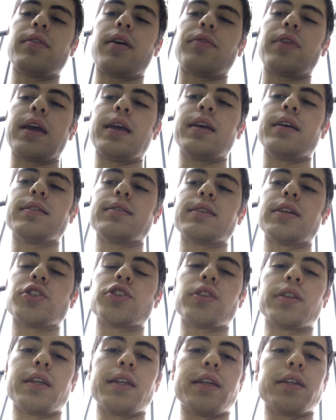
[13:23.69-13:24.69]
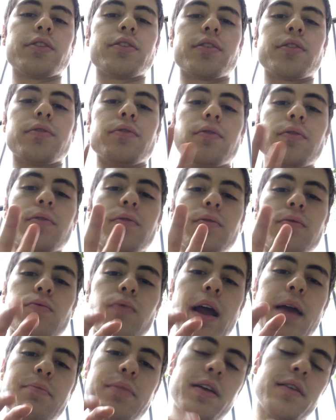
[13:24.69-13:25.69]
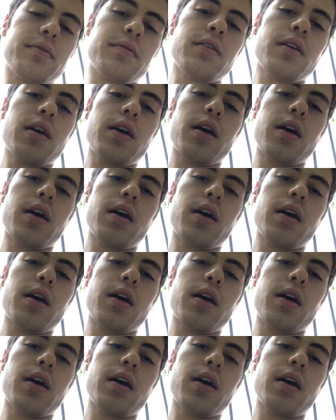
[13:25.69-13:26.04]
that they essentially need to ripen